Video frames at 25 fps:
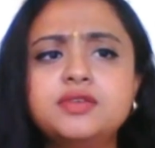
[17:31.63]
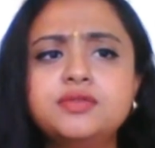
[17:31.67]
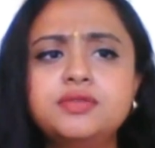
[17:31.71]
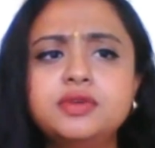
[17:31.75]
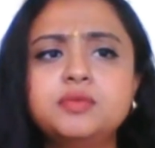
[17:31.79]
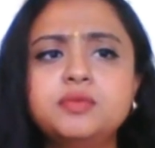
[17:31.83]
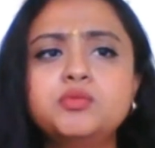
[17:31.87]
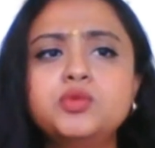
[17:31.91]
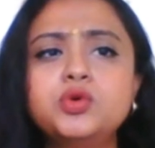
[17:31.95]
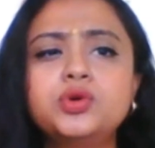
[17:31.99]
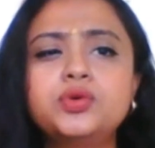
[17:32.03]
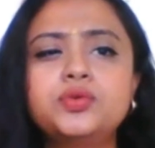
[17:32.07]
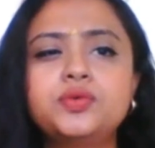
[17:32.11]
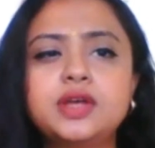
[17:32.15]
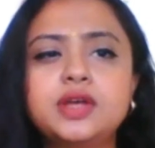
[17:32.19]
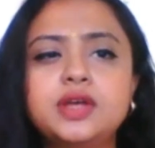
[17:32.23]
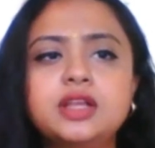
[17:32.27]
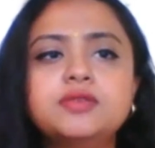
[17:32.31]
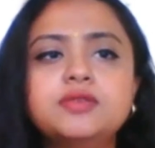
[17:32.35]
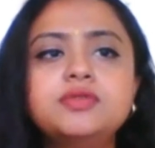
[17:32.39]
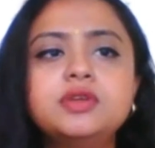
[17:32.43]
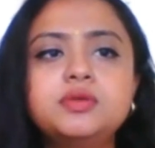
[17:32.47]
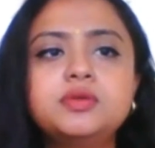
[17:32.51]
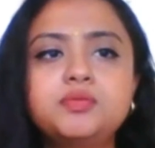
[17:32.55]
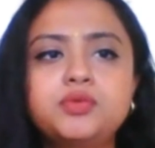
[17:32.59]
guess more
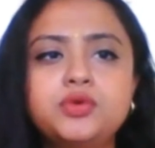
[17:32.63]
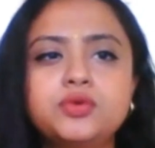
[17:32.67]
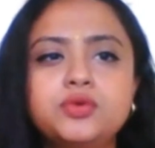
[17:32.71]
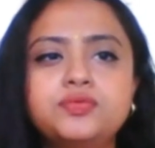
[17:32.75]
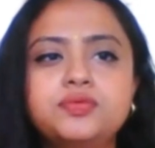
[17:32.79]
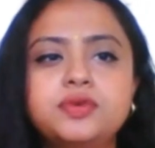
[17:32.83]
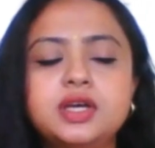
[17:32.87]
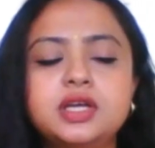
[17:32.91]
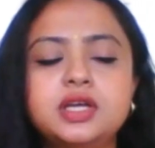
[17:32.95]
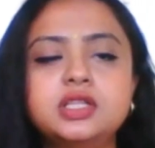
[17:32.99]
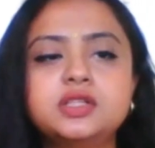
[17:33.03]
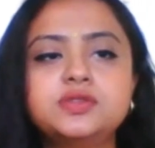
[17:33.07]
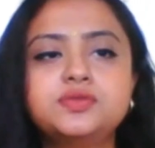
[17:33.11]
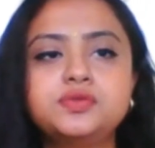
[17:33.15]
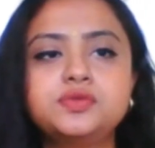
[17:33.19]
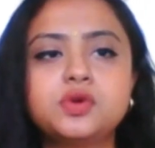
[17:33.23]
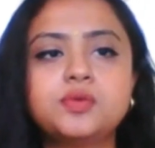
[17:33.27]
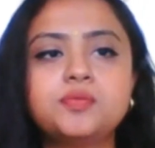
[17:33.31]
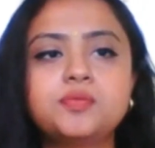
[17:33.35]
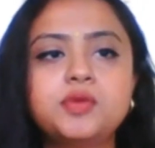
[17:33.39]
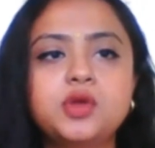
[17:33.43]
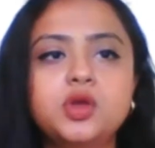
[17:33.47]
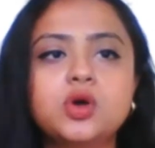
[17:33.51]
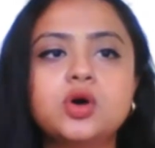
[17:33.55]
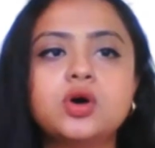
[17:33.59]
relevant profiles
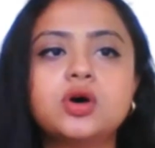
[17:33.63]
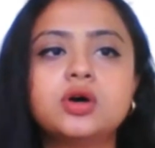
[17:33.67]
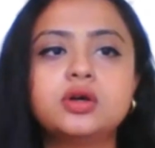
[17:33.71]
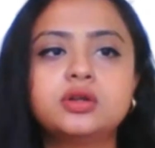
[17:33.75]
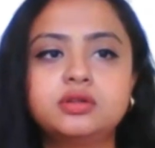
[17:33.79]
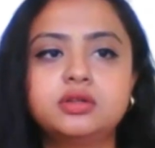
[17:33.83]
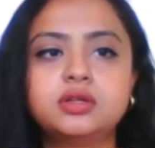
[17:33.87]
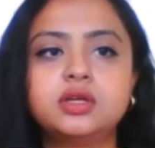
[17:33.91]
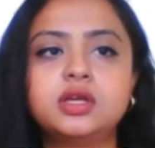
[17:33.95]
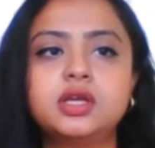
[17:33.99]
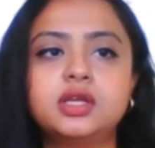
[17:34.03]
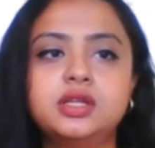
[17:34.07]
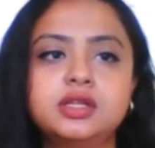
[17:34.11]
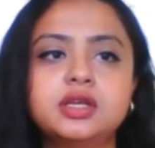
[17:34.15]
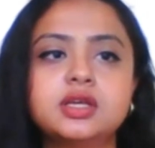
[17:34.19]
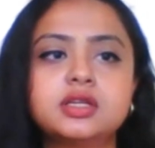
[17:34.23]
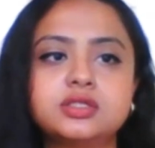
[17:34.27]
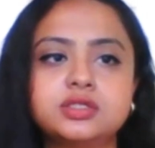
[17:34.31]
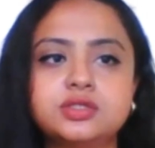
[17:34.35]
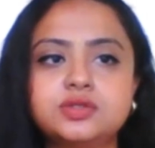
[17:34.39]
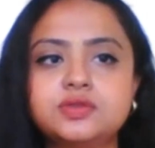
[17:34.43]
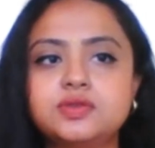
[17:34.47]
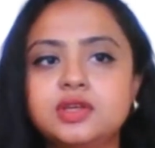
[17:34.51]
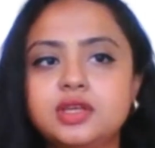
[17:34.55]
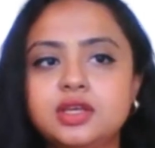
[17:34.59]
from your
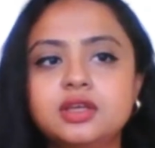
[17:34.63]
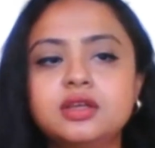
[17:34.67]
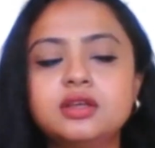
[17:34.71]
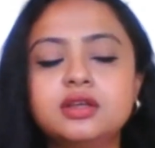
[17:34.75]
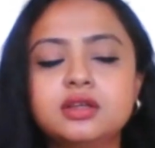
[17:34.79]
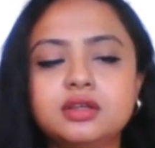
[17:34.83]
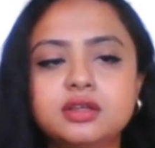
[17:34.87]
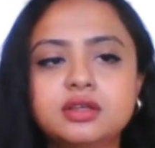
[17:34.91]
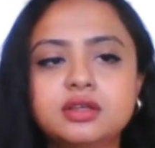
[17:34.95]
industry.